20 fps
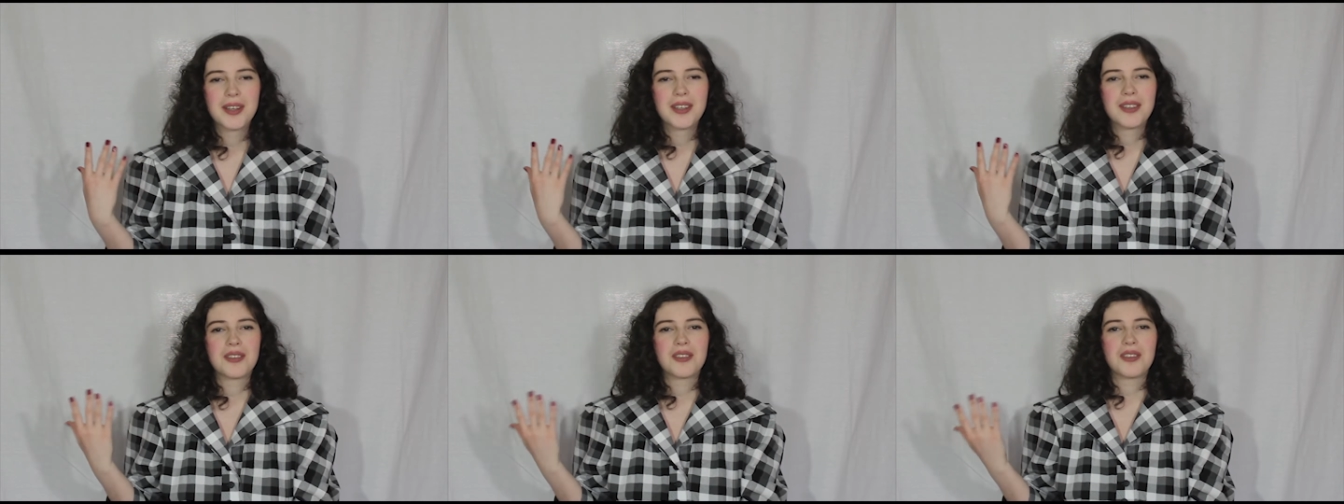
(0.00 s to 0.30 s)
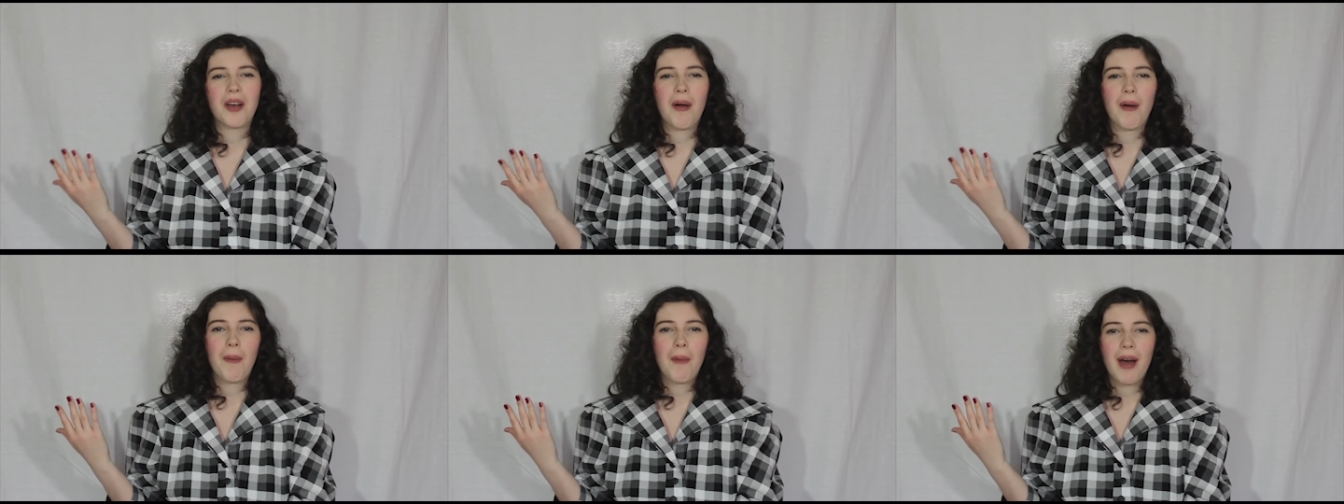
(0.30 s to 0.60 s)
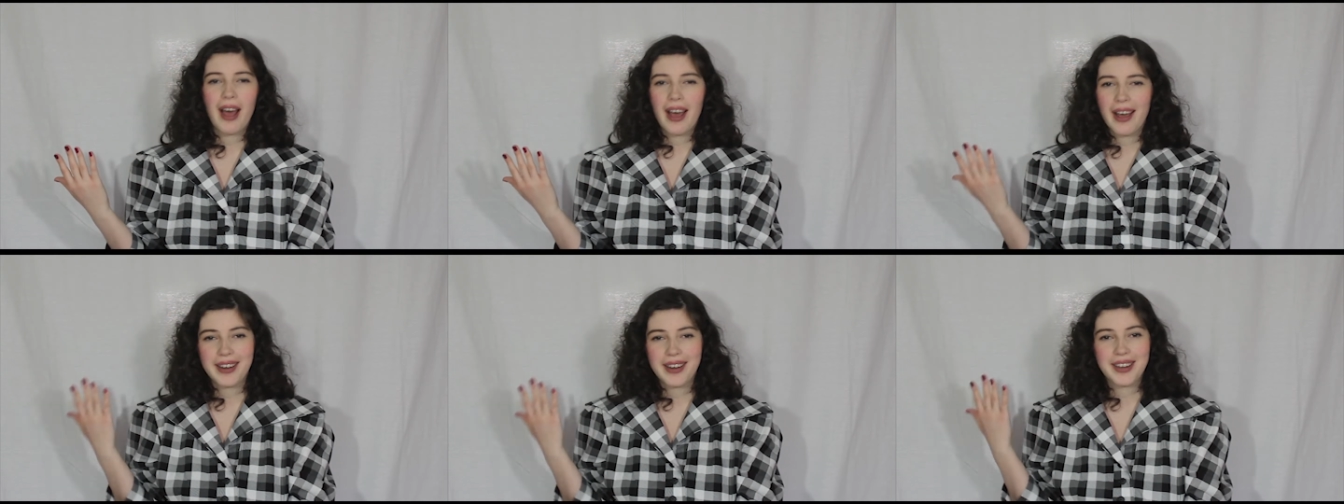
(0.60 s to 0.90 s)
so
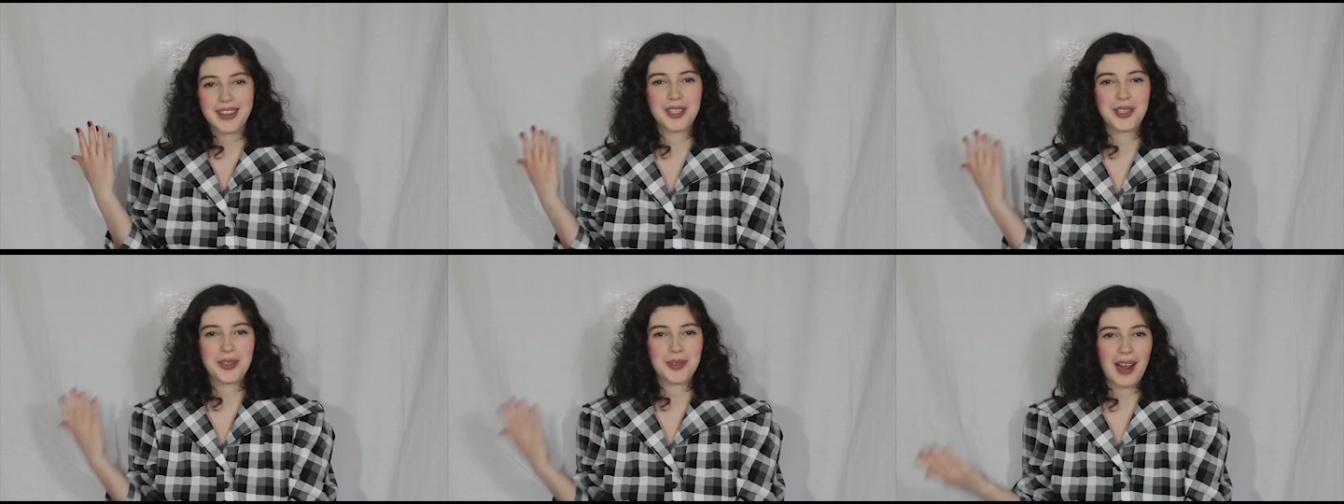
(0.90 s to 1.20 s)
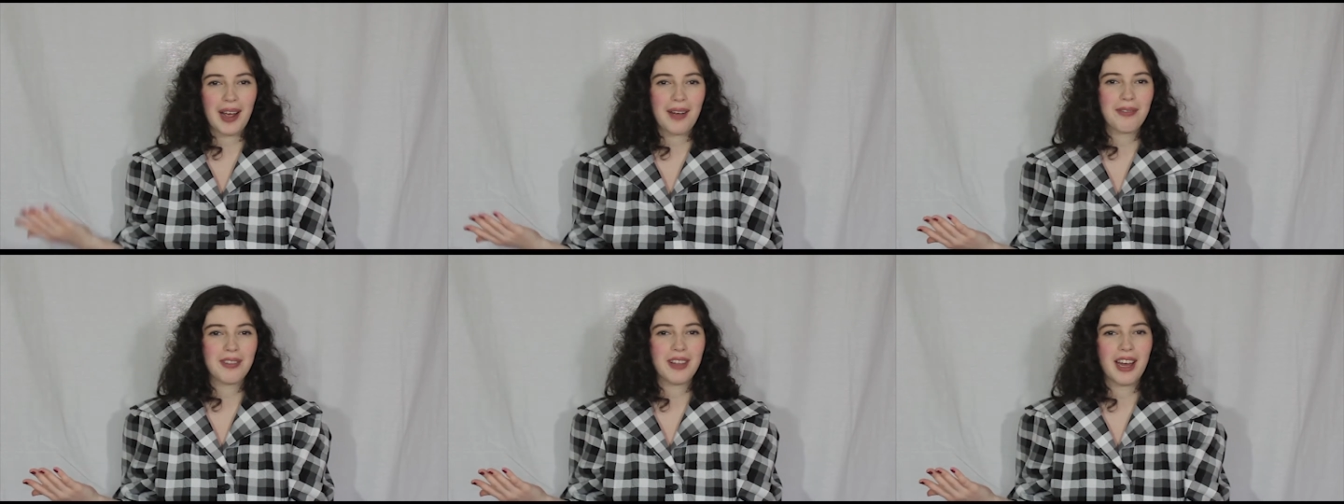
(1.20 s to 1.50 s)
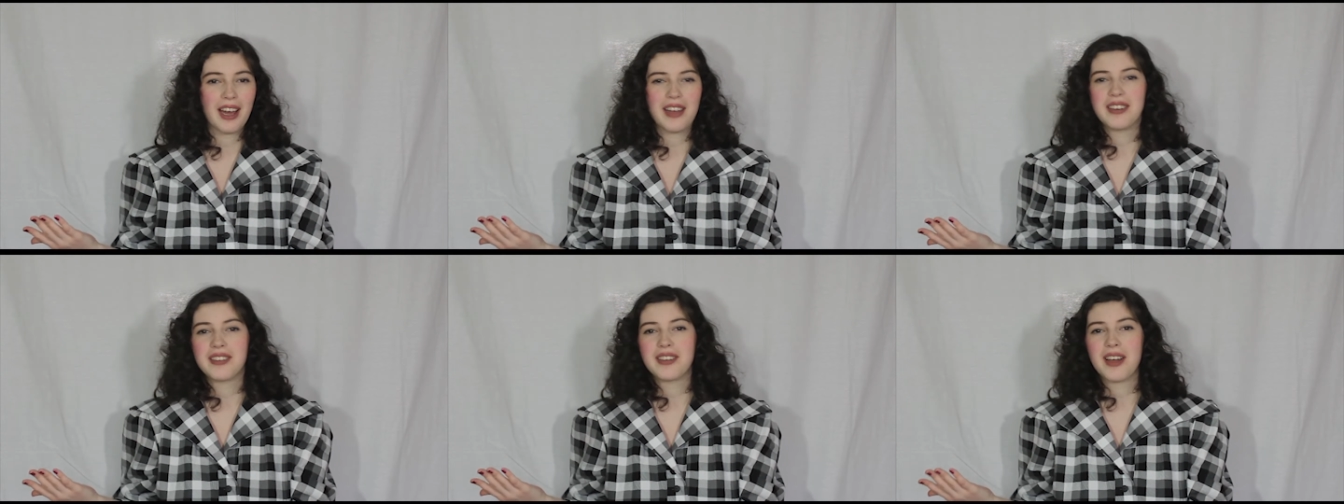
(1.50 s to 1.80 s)
I had to draft
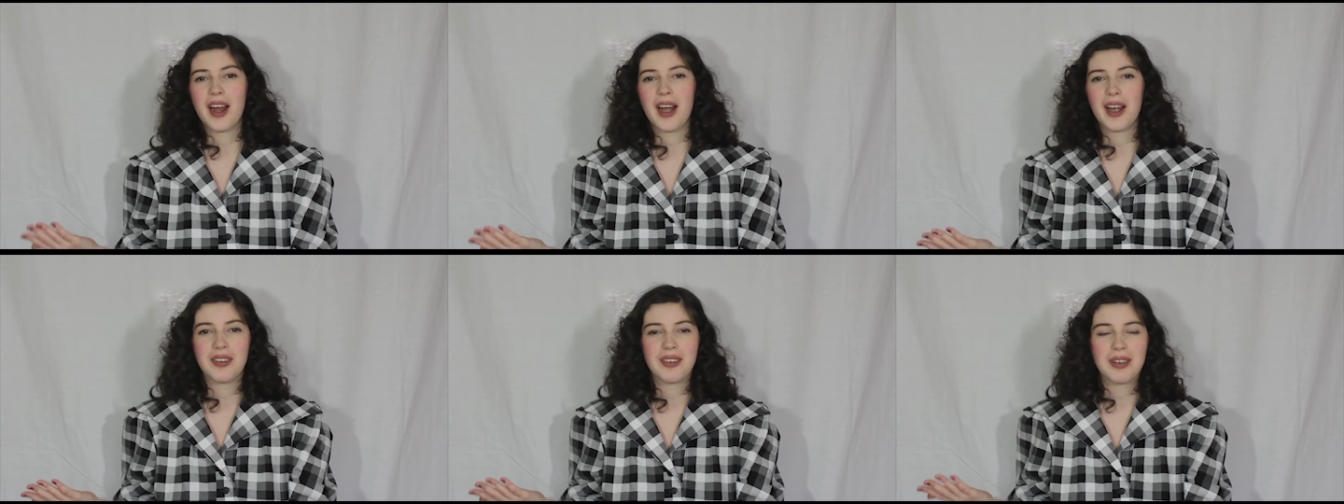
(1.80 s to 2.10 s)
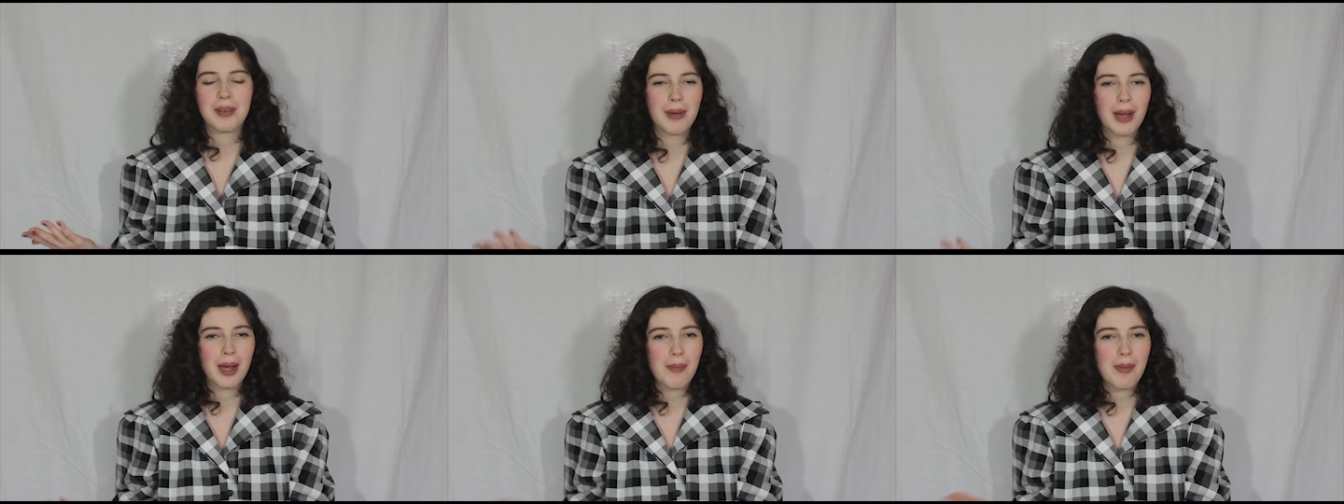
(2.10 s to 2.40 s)
that entirely by